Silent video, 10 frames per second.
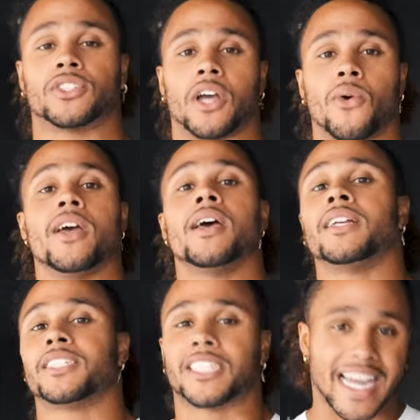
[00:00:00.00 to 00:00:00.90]
So
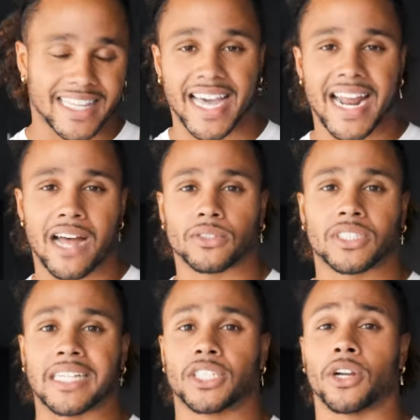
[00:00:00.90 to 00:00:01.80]
check that out,
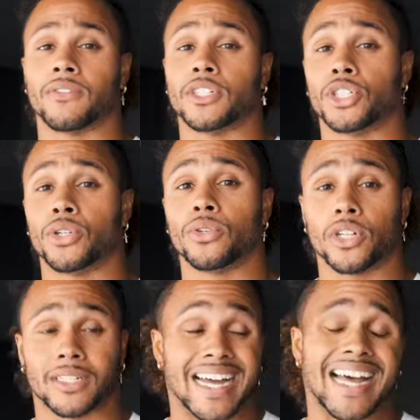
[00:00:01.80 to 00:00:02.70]

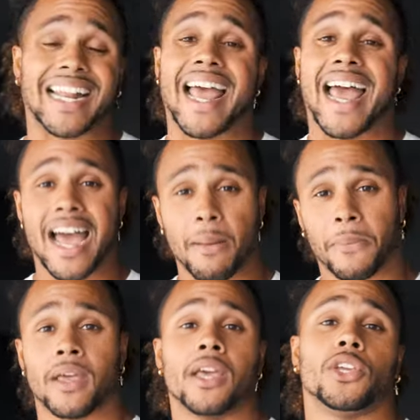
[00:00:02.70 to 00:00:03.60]
staceyervinjr.app.